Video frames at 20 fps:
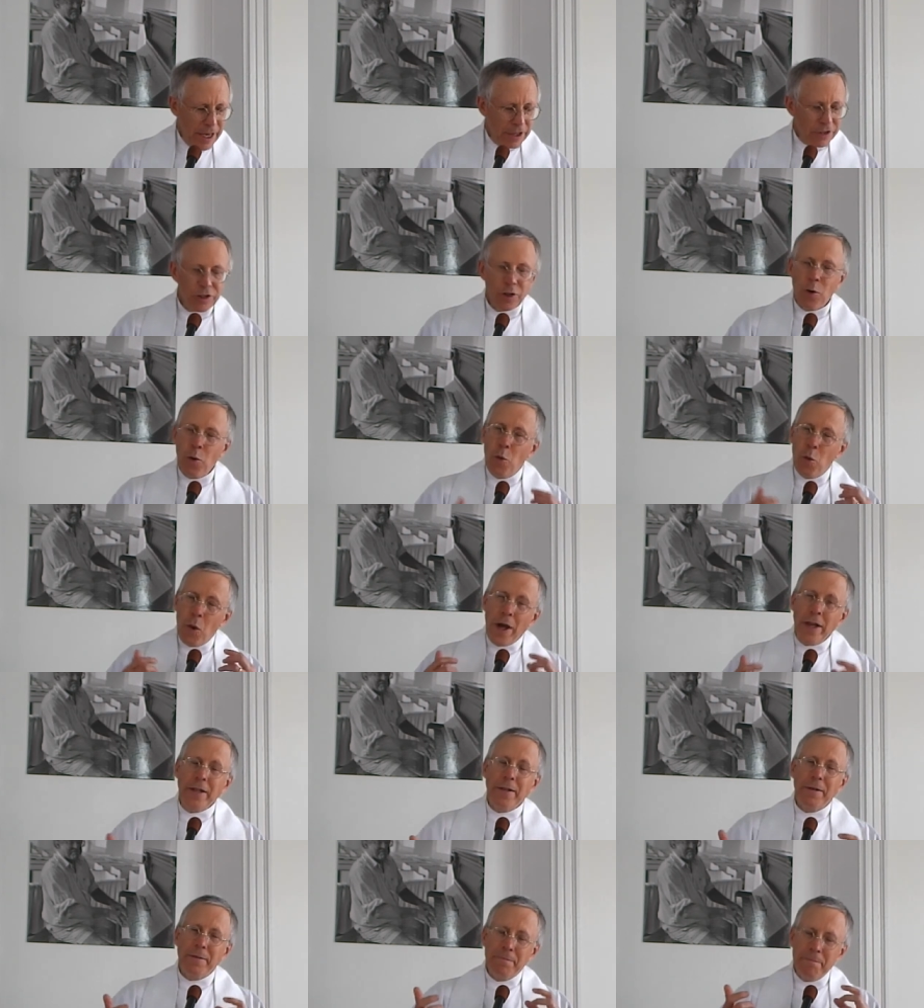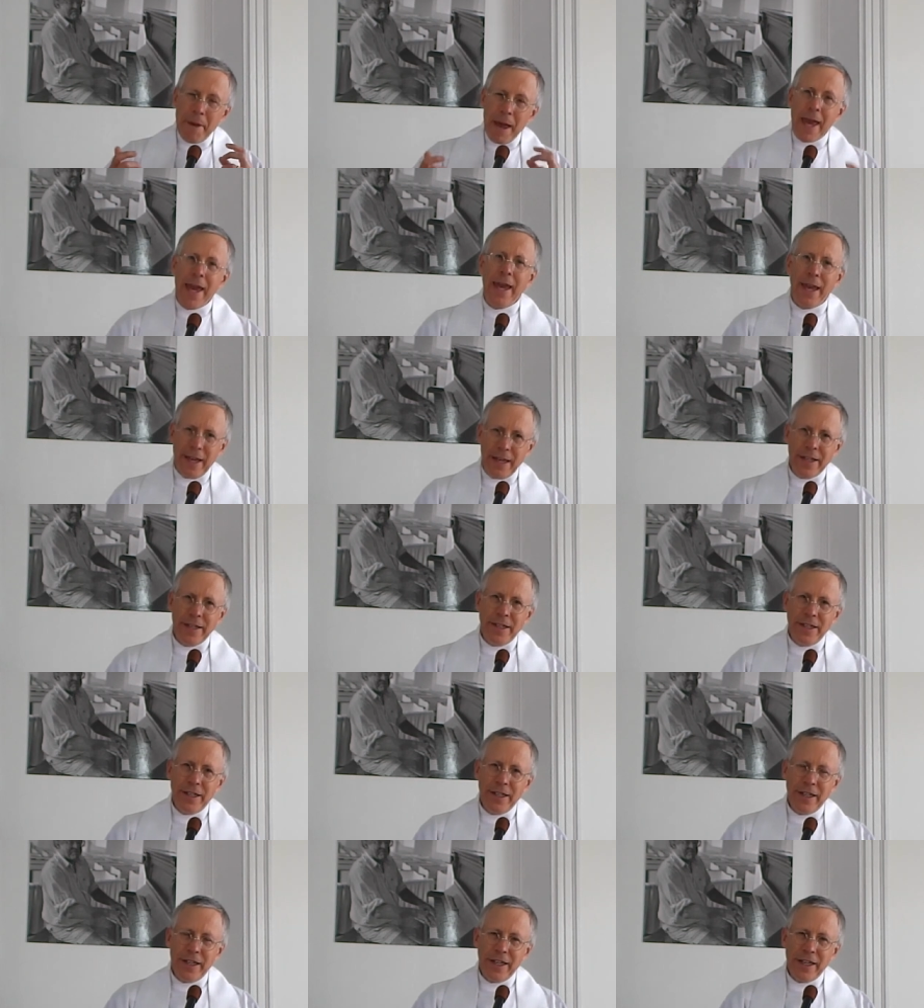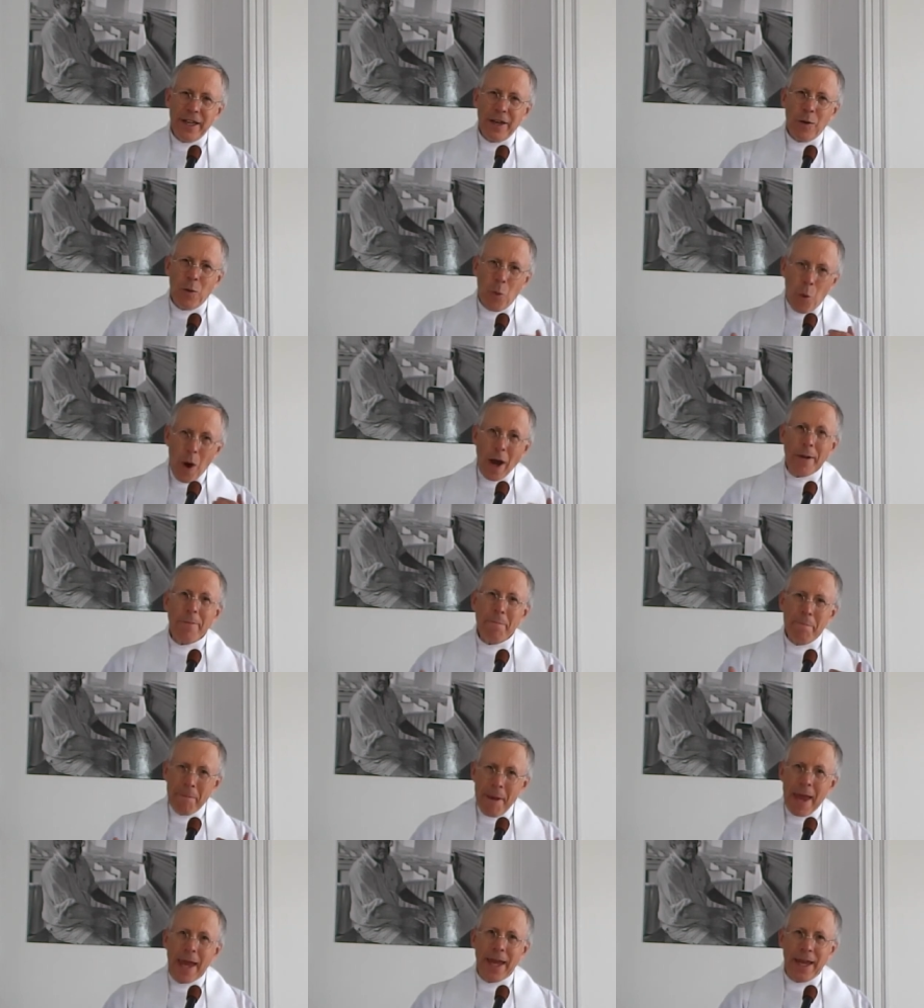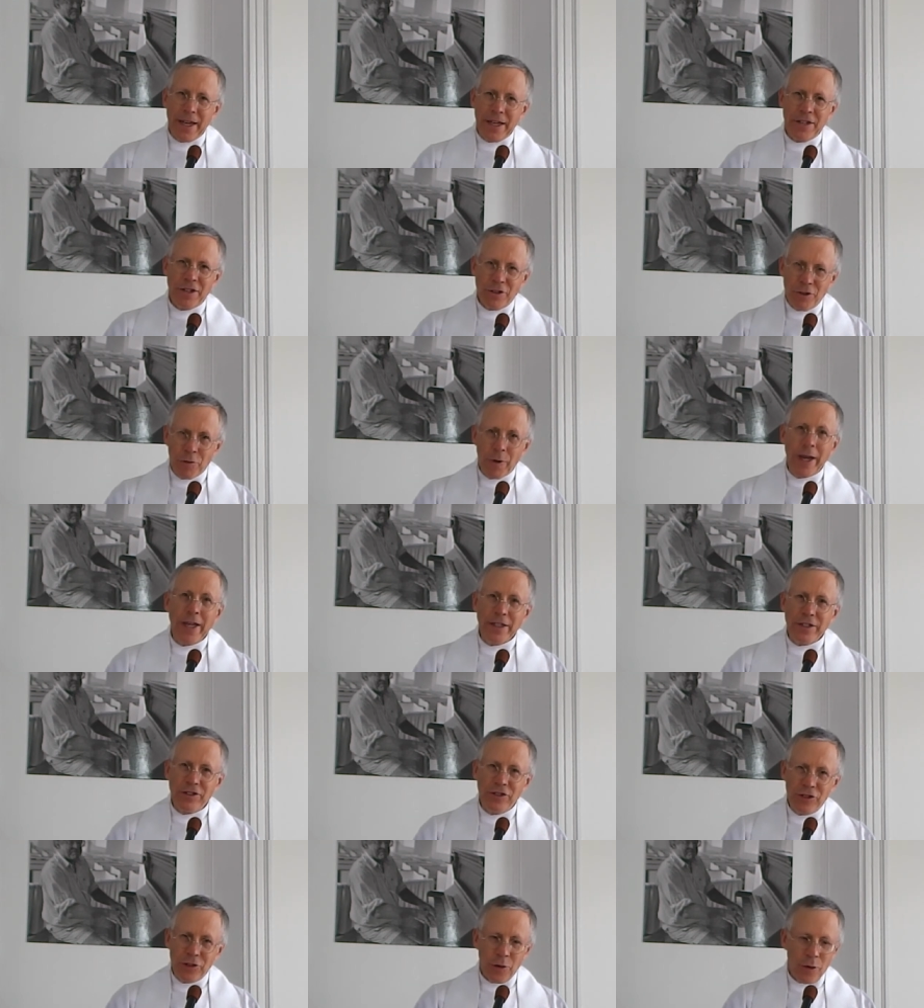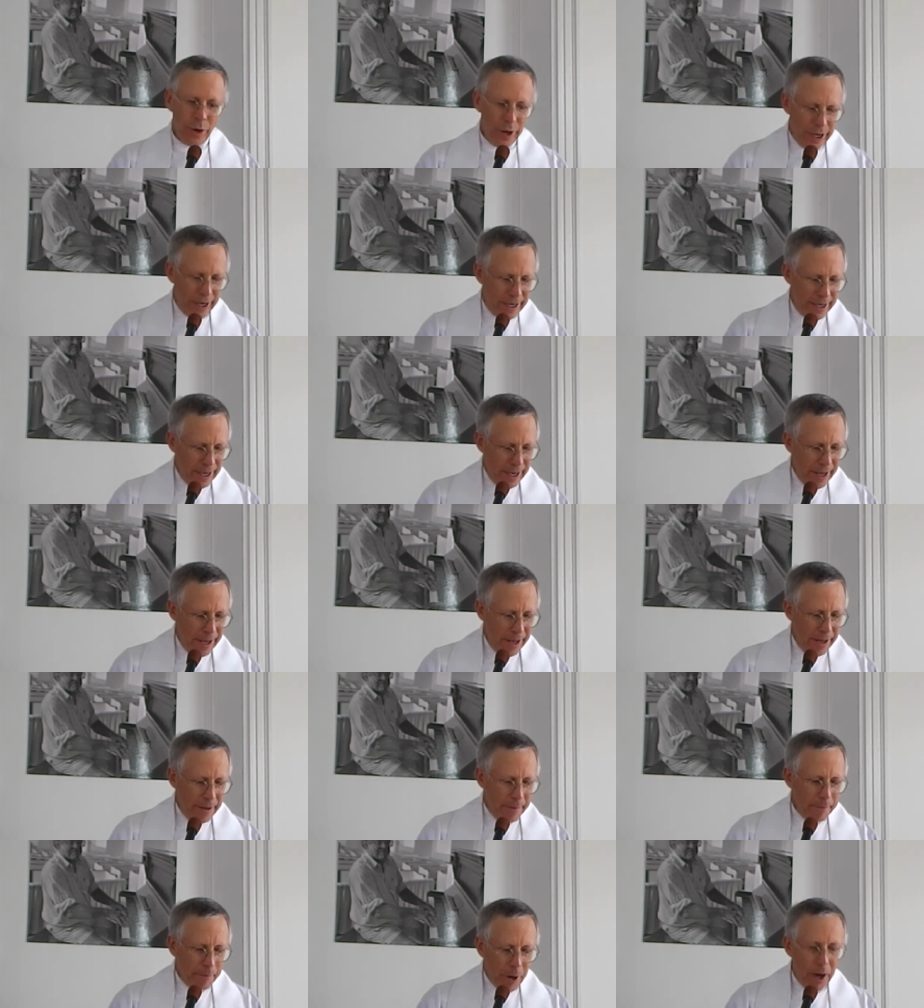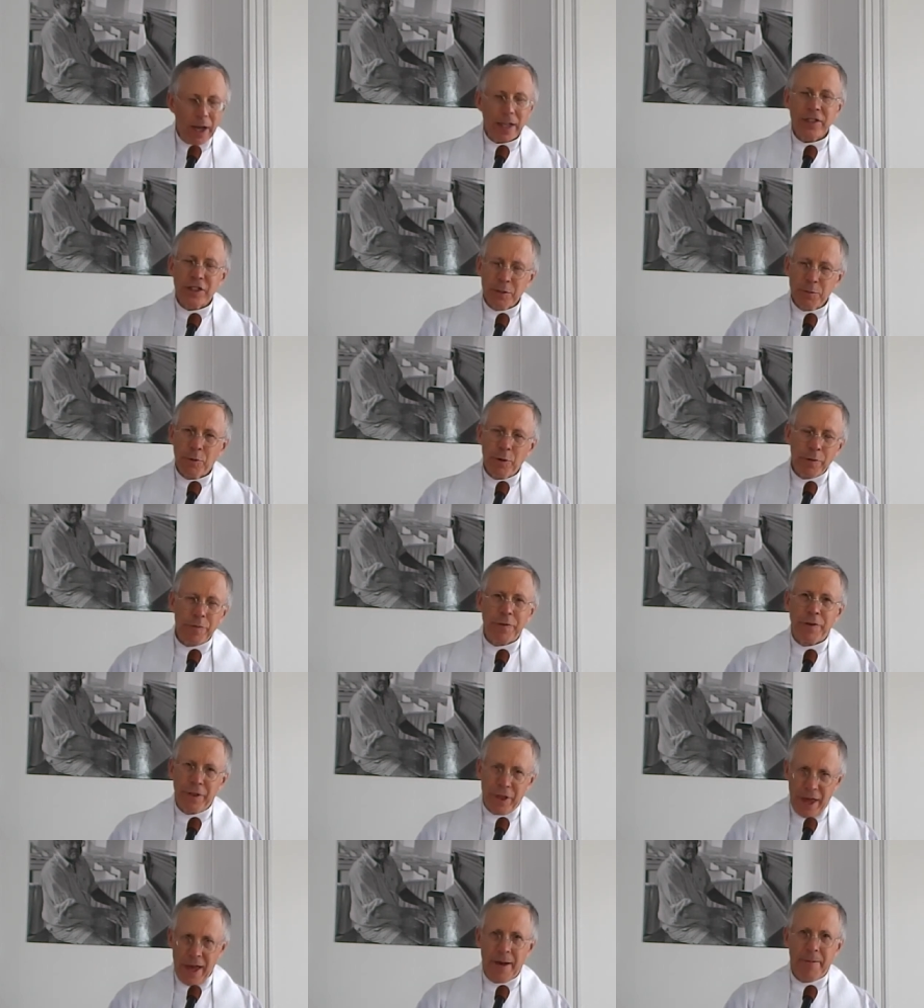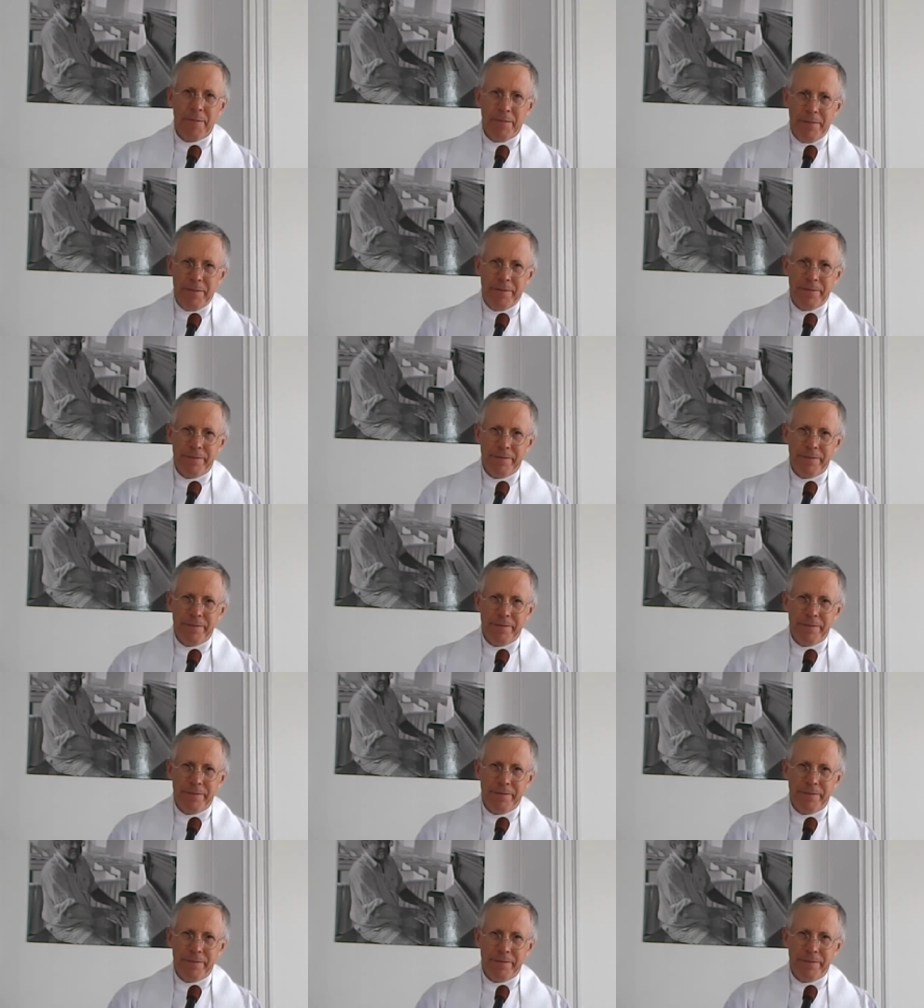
So what made, what made great joy possible for them